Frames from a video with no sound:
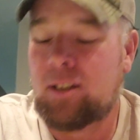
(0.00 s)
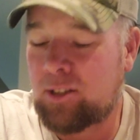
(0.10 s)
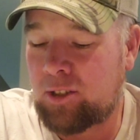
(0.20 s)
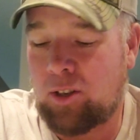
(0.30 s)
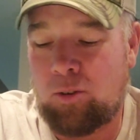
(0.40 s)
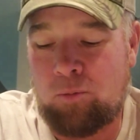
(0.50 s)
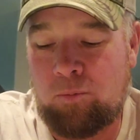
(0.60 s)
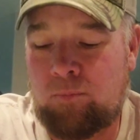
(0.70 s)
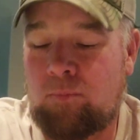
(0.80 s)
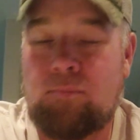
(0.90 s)
So
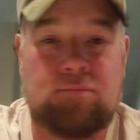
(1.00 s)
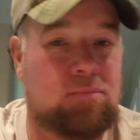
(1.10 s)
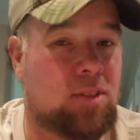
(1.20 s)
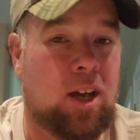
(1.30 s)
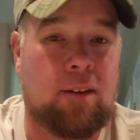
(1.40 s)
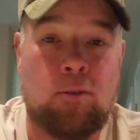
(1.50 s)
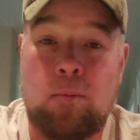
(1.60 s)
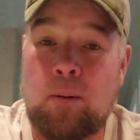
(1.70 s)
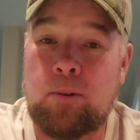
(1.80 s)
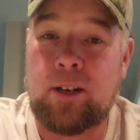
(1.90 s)
you got to
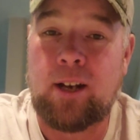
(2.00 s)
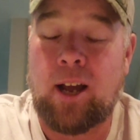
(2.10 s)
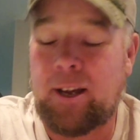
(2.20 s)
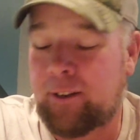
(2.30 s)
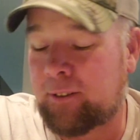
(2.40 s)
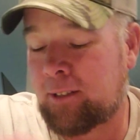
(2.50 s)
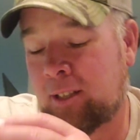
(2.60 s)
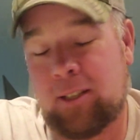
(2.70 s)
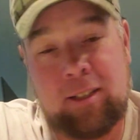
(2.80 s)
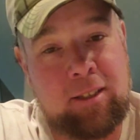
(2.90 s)
remember to dial.
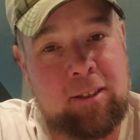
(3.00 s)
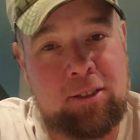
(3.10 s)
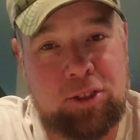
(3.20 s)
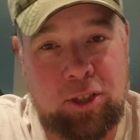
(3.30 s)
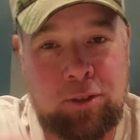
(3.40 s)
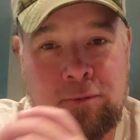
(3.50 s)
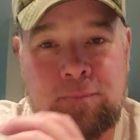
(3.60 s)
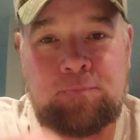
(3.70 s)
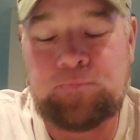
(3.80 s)
Shoot.